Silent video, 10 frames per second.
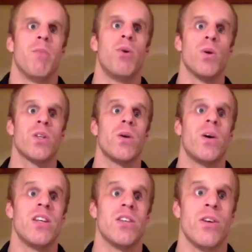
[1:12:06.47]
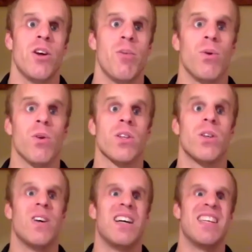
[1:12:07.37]
pool toys or no pool
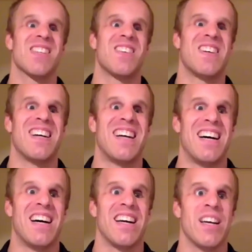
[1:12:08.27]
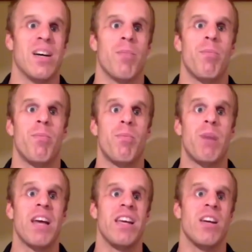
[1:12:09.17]
toys, or
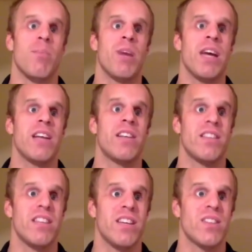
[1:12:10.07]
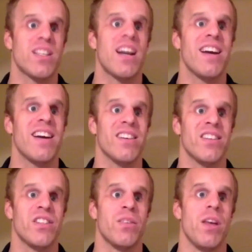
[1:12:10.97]
bike
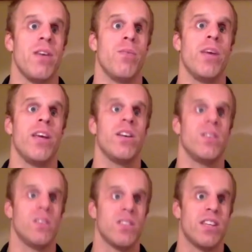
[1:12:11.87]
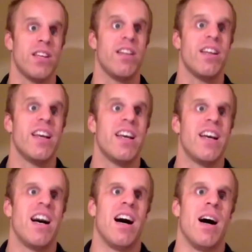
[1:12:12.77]
tires and wheels and
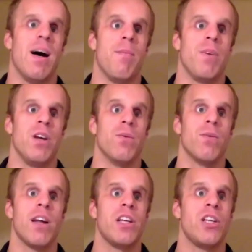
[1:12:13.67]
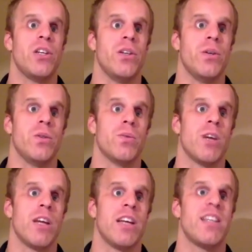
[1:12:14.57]
running shoes,
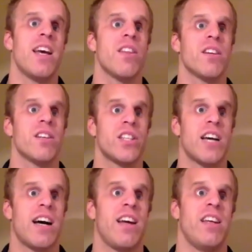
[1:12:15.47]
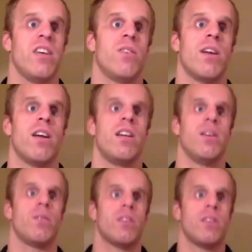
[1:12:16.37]
running tether style,
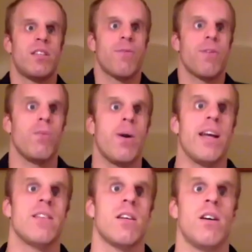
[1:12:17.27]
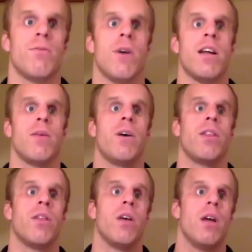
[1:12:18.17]
different ways of running with
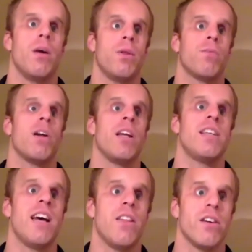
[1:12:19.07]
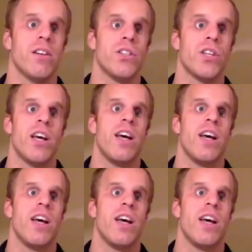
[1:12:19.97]
running tethers.